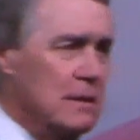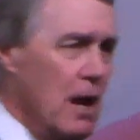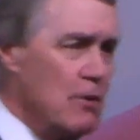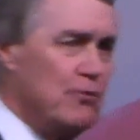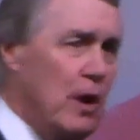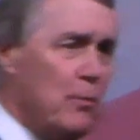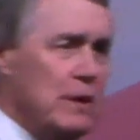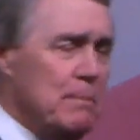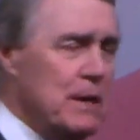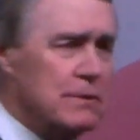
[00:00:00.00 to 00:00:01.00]
Donald Trump
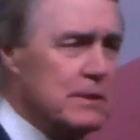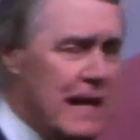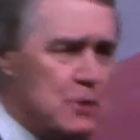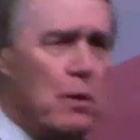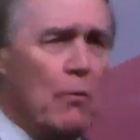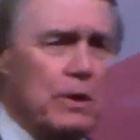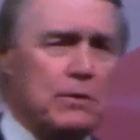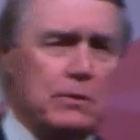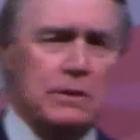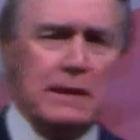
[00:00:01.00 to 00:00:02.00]
rebuilt it. That's what we're
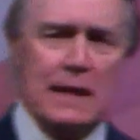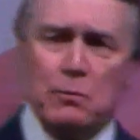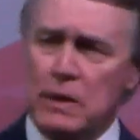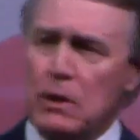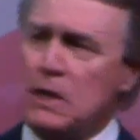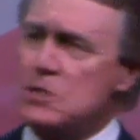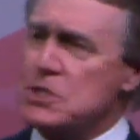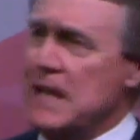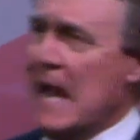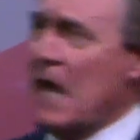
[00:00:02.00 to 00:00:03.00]
doing today. We're going to
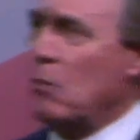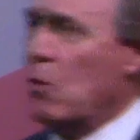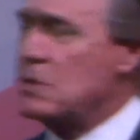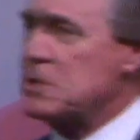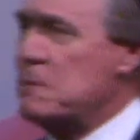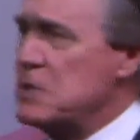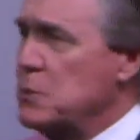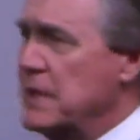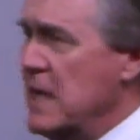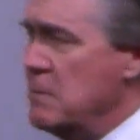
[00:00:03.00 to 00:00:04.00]
stay out of wars as
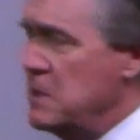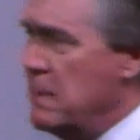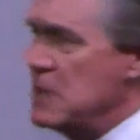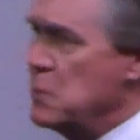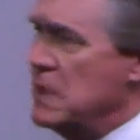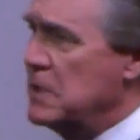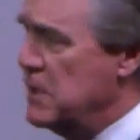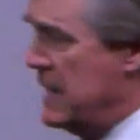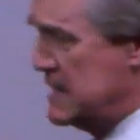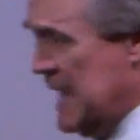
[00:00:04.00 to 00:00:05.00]
best we can, but the best way to
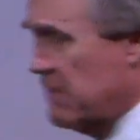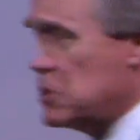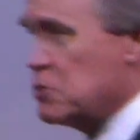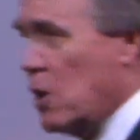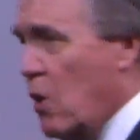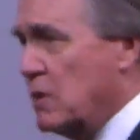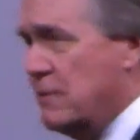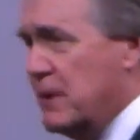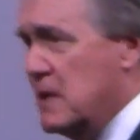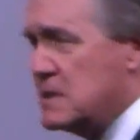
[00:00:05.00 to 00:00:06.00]
do that is have a strong
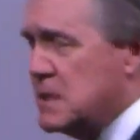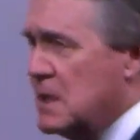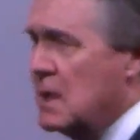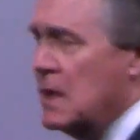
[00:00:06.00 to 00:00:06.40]
defense.